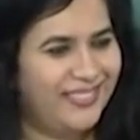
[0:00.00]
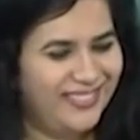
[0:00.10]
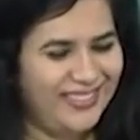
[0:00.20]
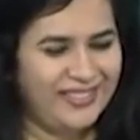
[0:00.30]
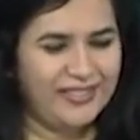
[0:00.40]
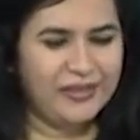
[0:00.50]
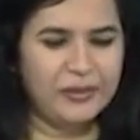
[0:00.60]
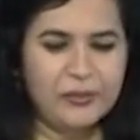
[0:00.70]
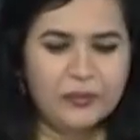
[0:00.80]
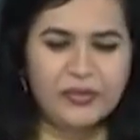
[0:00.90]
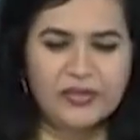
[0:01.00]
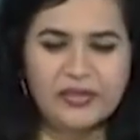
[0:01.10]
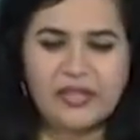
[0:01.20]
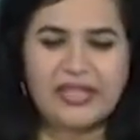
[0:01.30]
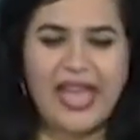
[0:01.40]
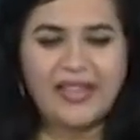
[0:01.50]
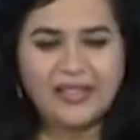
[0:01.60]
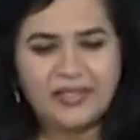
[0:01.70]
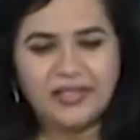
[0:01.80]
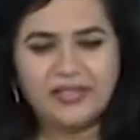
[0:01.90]
Yeah. So, the
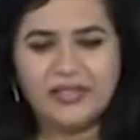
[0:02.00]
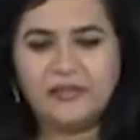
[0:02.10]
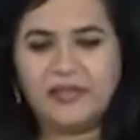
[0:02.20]
characters in